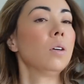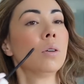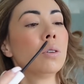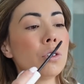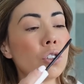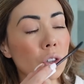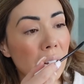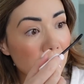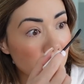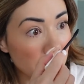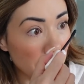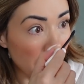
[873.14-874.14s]
Who's
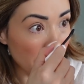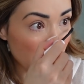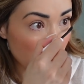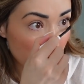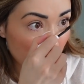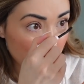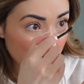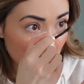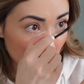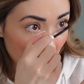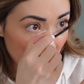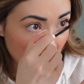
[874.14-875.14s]
driving Mommy? Mommy's
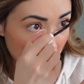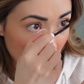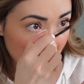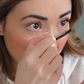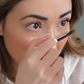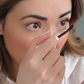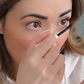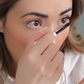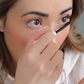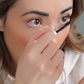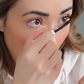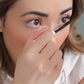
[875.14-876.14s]
yeah. Driving Mommy.
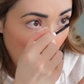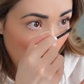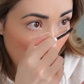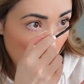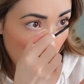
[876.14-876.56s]
What